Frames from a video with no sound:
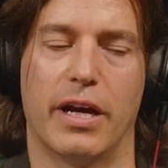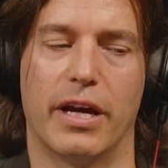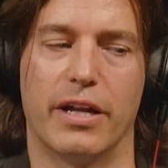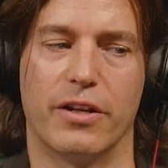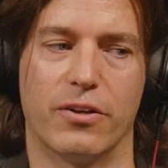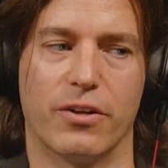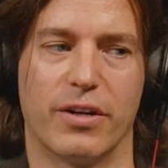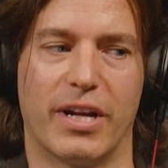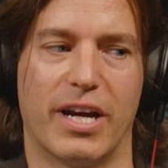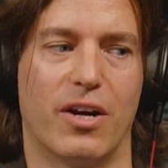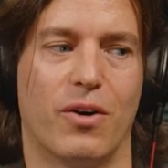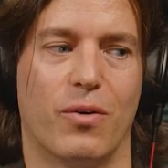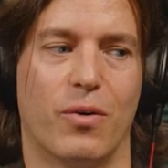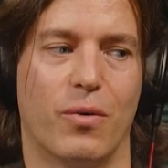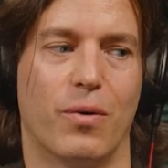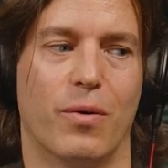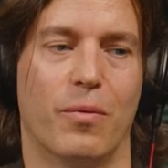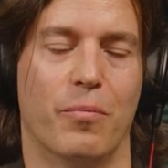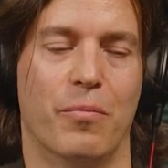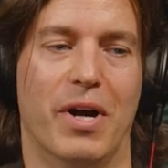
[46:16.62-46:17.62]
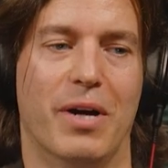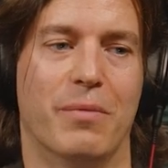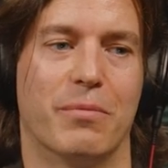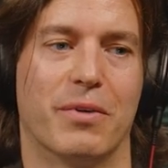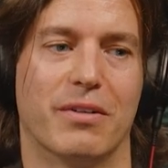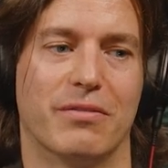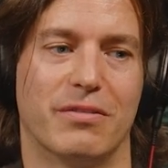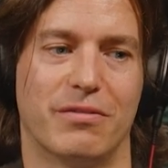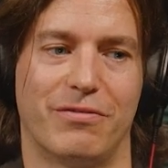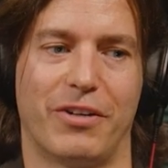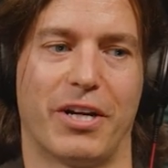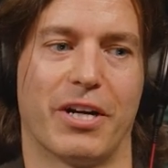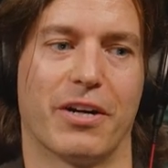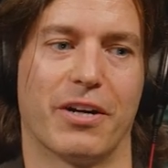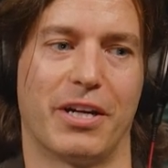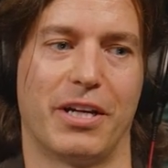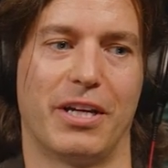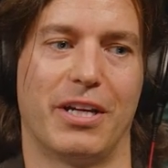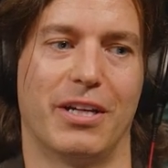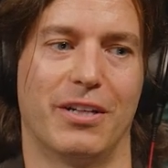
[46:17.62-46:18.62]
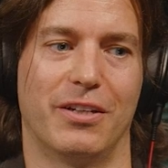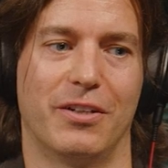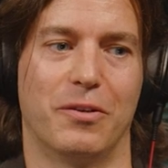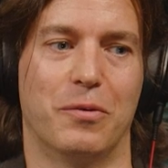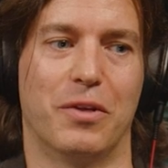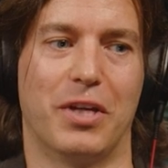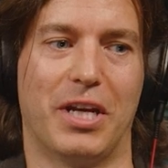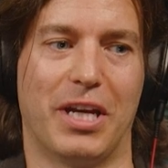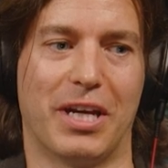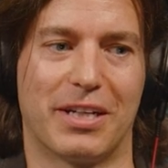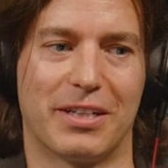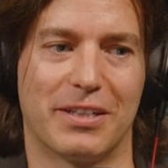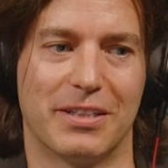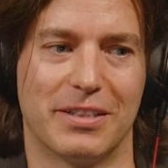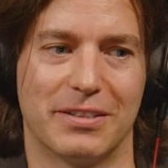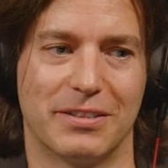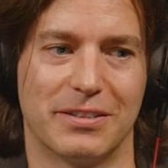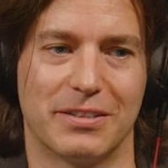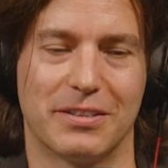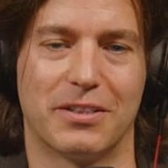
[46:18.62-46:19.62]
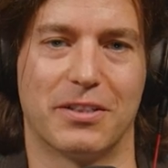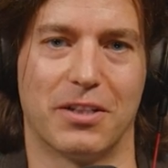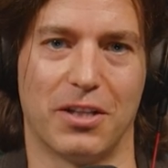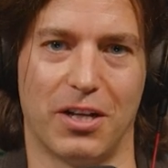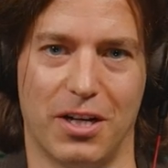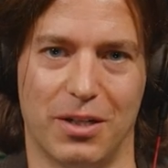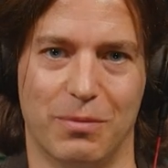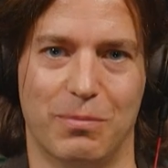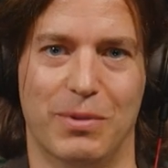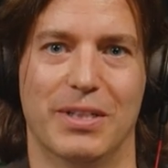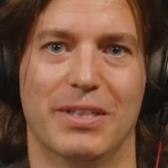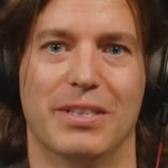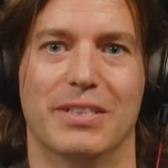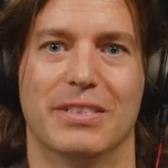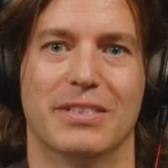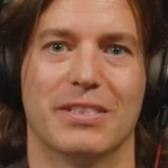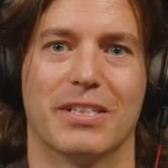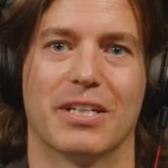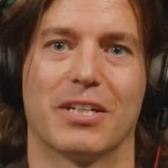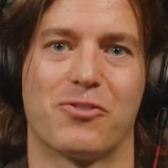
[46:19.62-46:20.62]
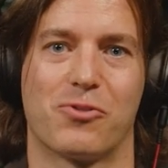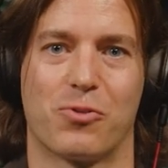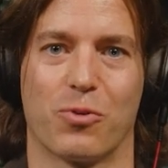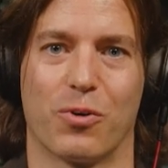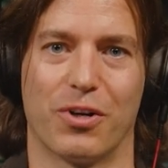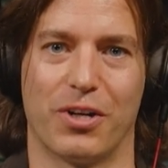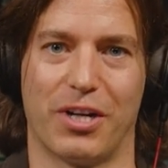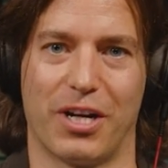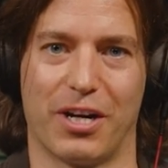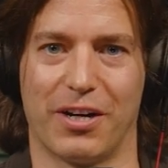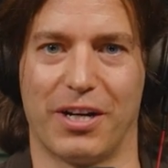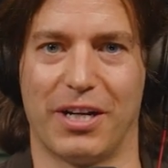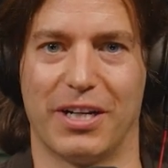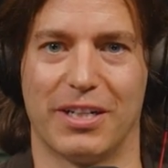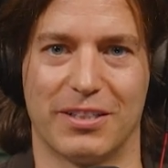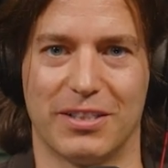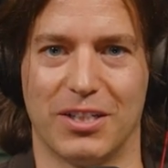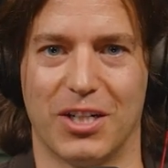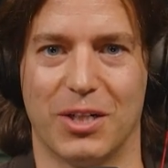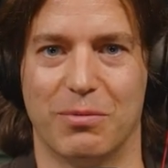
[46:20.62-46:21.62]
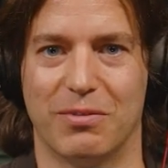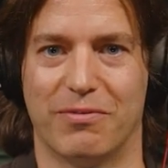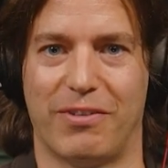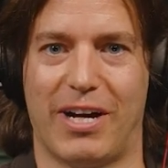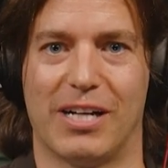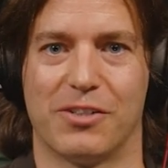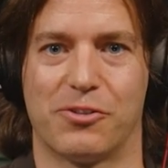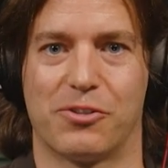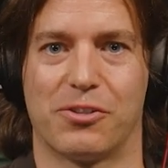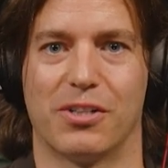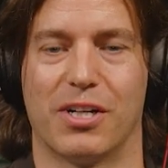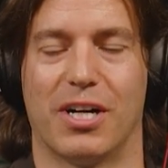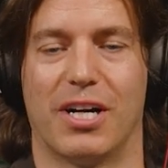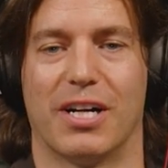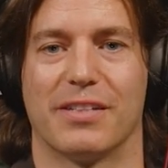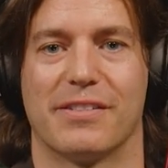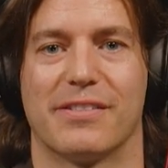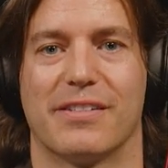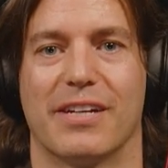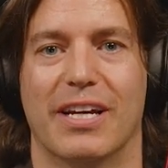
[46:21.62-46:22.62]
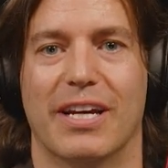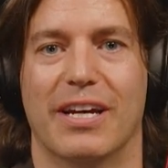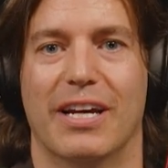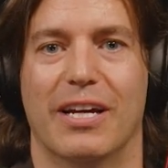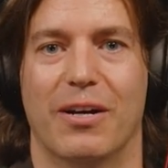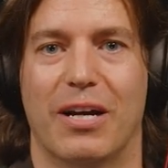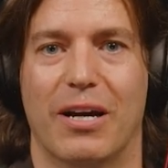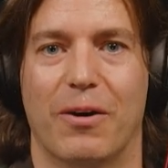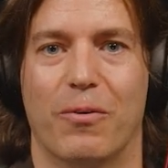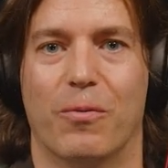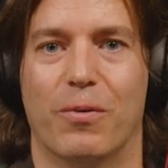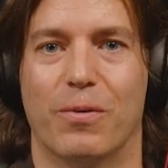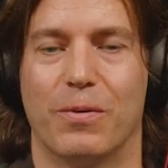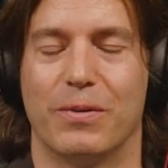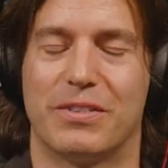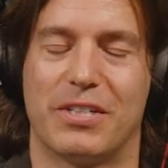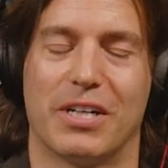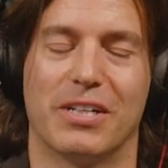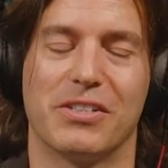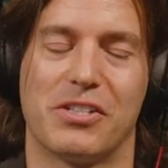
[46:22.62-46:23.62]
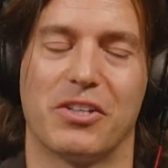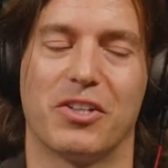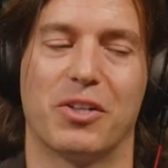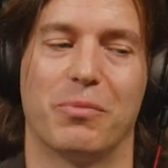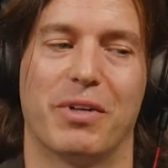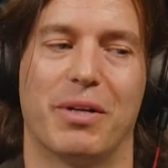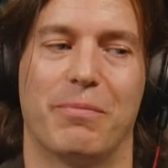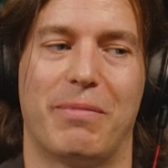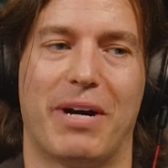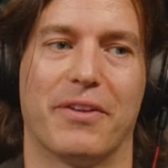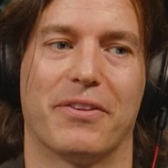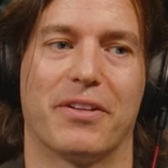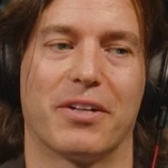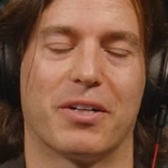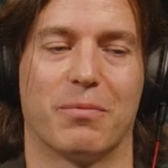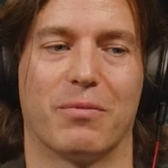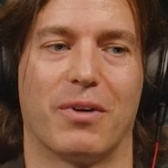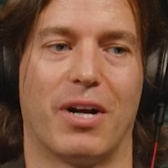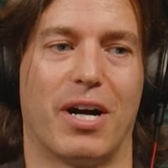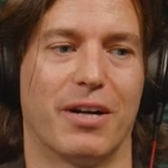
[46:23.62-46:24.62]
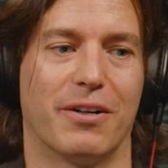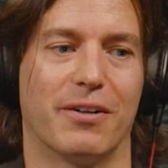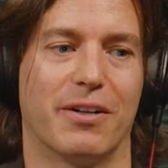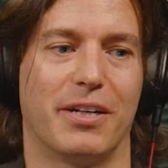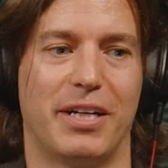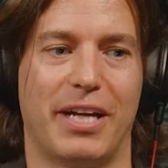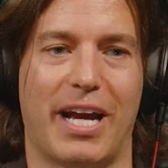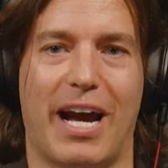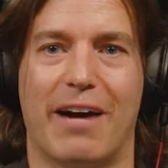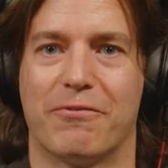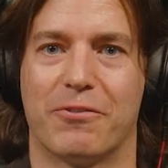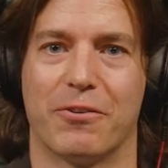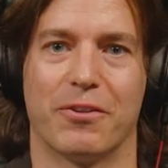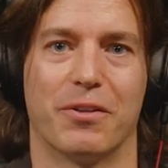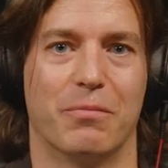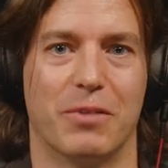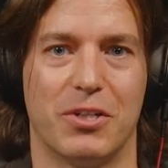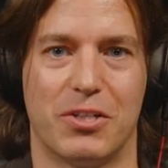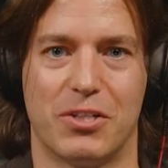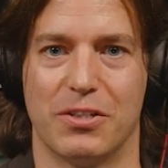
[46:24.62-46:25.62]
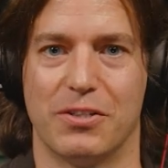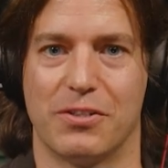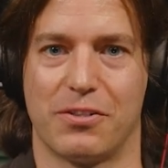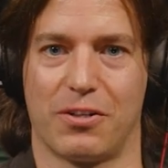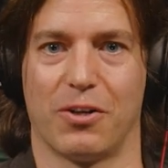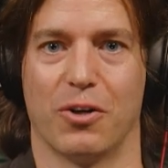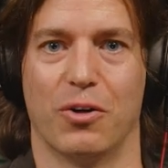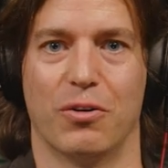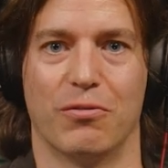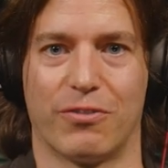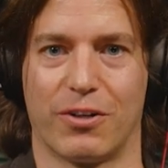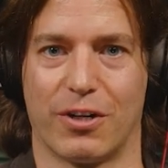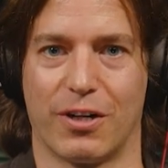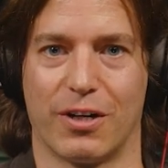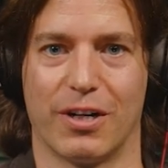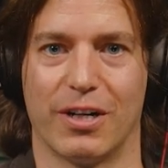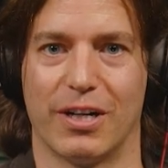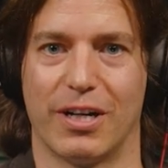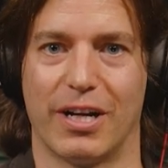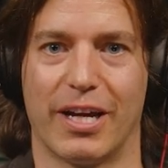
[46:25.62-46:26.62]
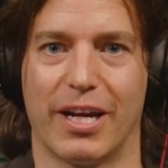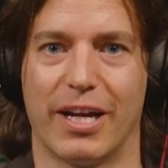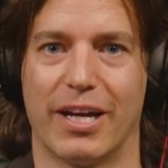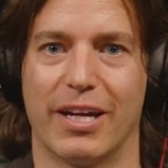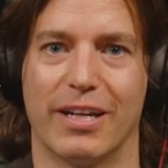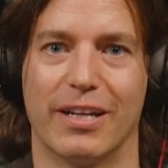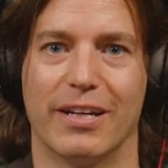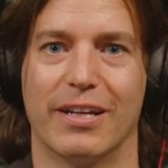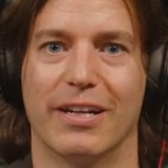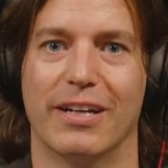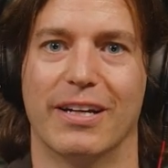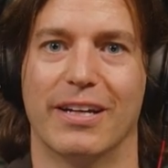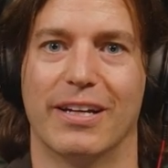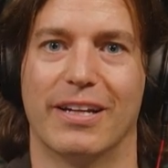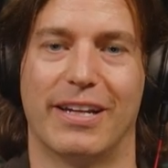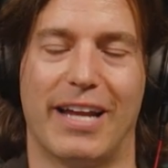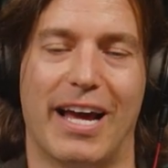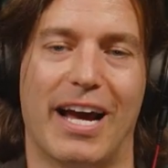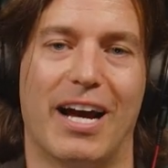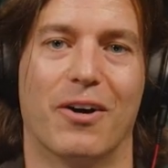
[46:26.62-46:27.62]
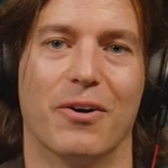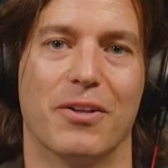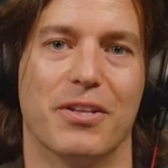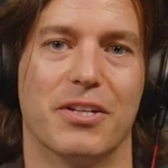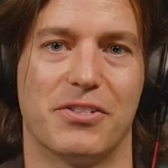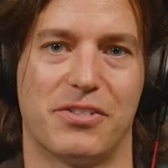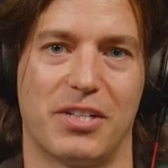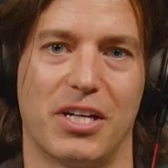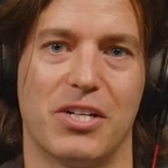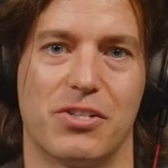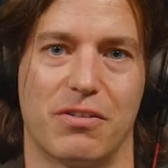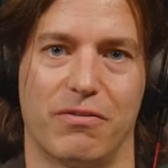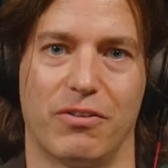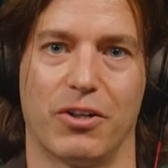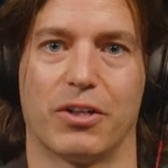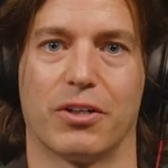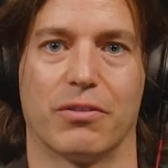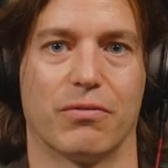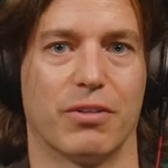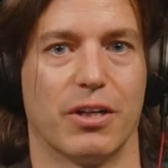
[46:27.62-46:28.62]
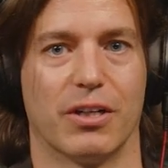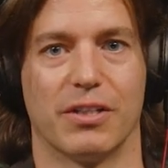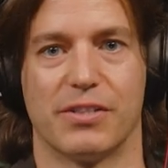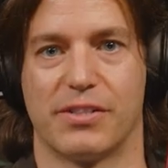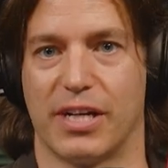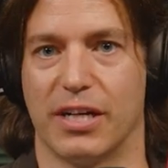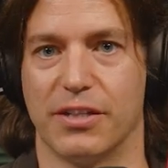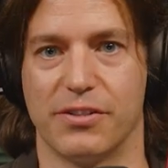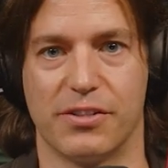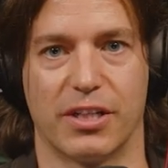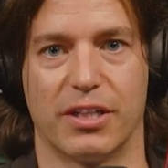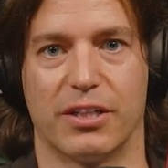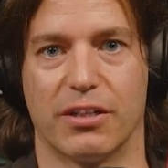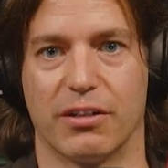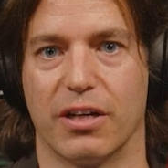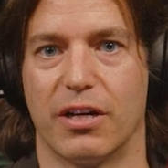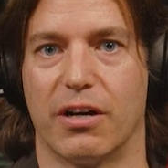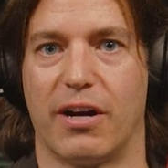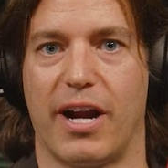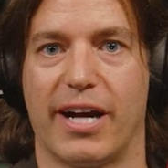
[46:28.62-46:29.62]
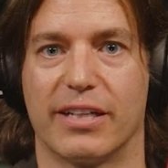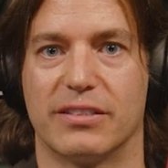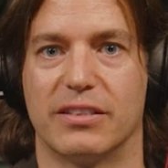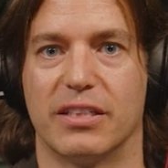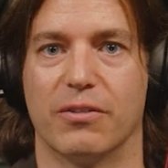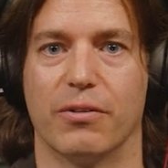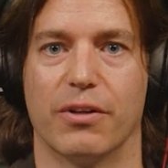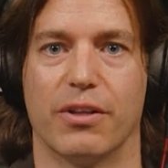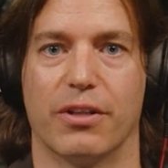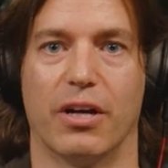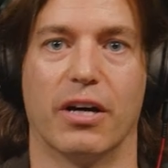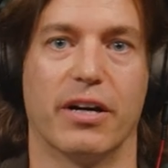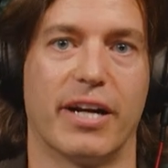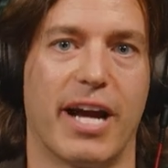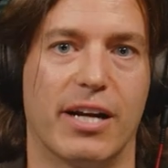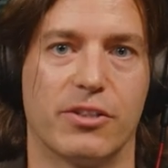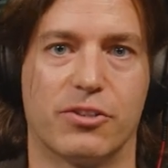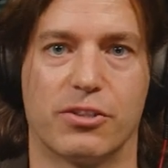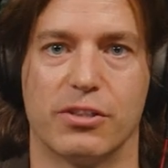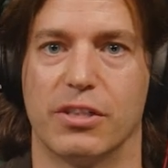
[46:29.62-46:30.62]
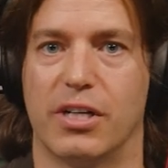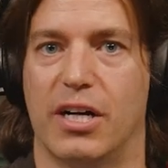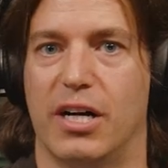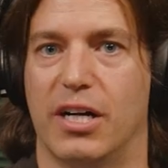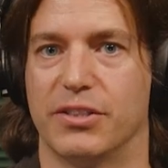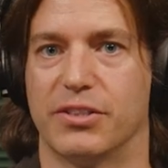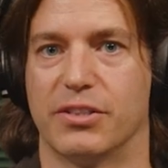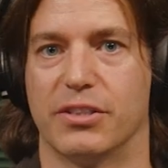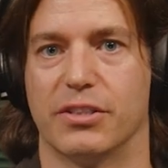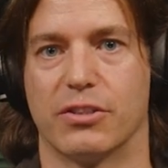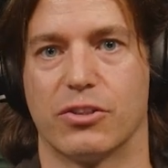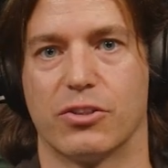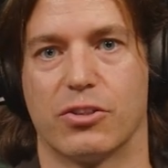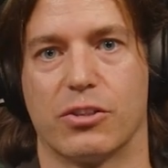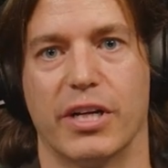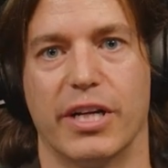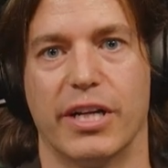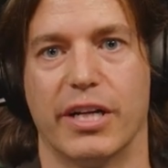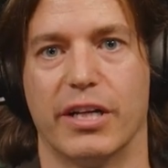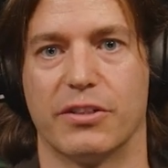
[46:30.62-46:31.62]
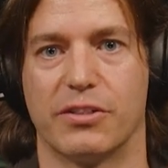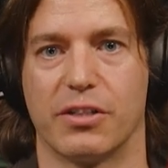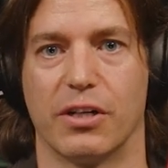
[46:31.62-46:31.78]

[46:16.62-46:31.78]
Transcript: And you're now a member of a very unique club, extraordinary club of astronauts. Tell us a little bit about the camaraderie after the missions are over and now at this stage of your career. It sounds like you're interacting with young astronauts and there's training.